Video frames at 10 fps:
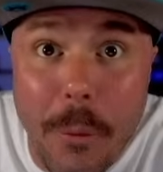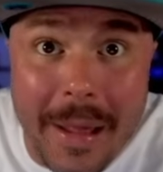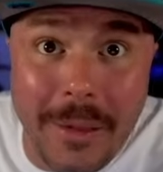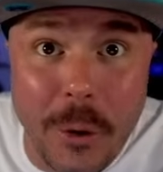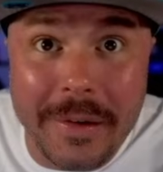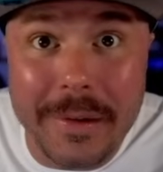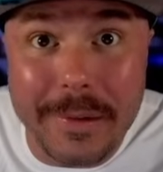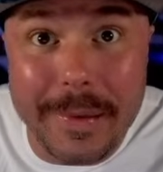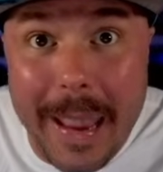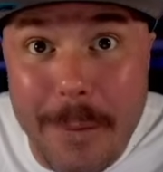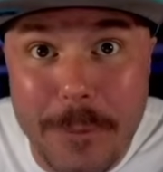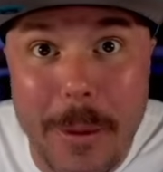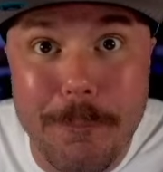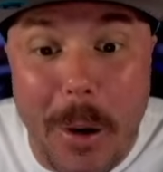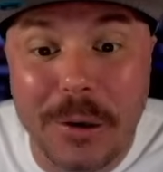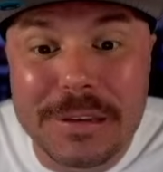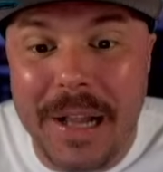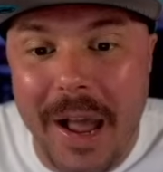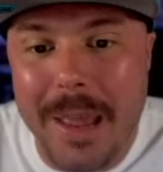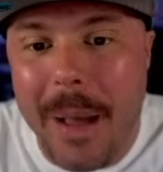when I loaded into the game for the first
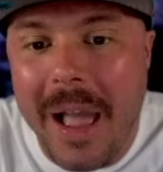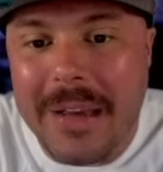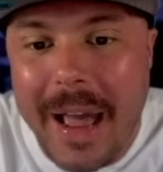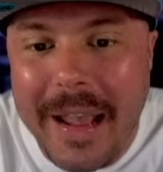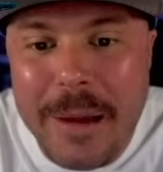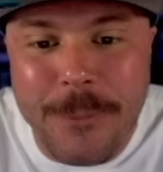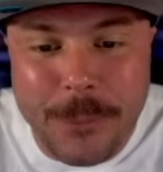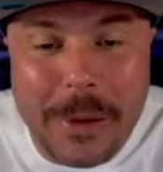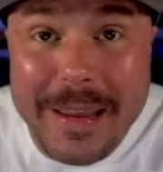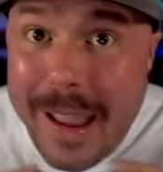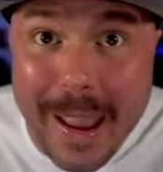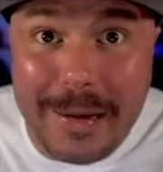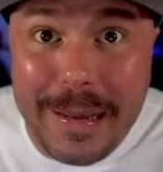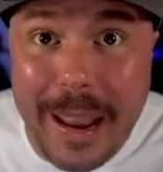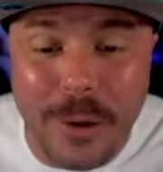time, I got a free 88